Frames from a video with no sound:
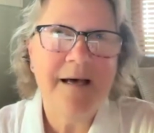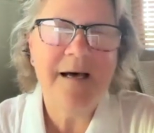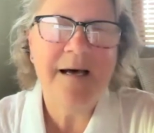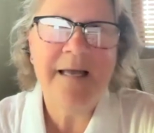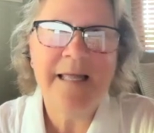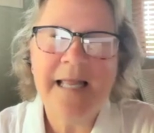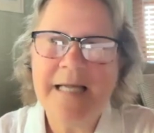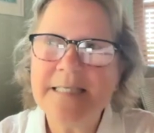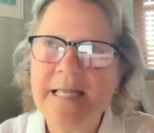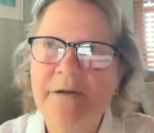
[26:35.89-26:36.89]
I
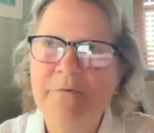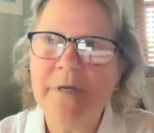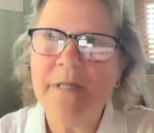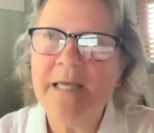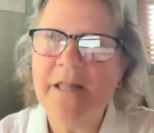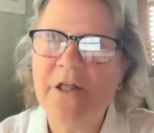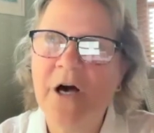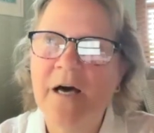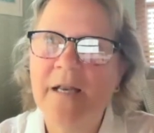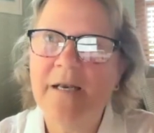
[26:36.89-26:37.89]
guess I really
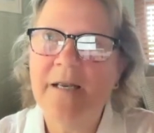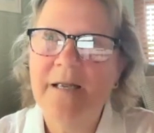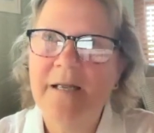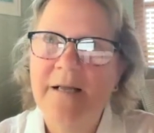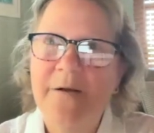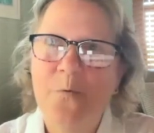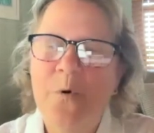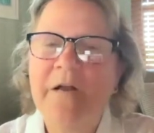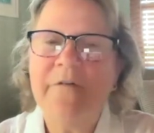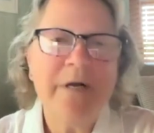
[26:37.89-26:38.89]
thought
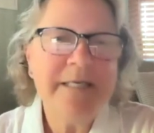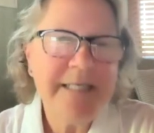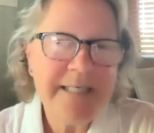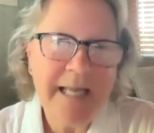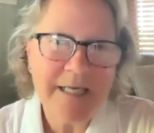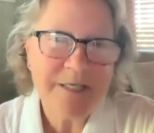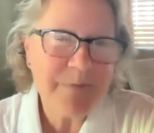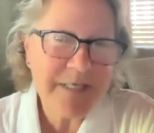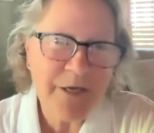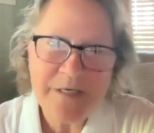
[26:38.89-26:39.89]
whatever I did next
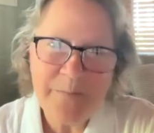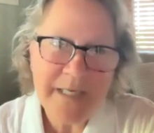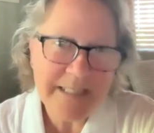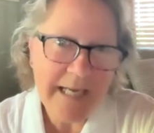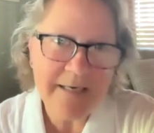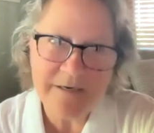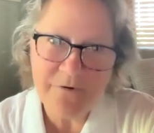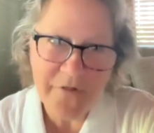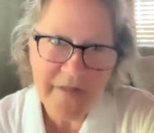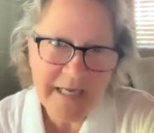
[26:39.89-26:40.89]
was going to be a
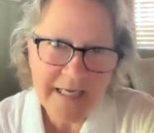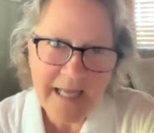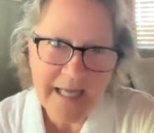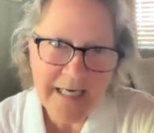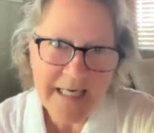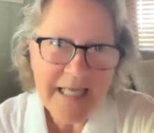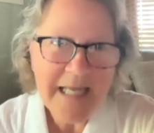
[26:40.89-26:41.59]
technical thing again,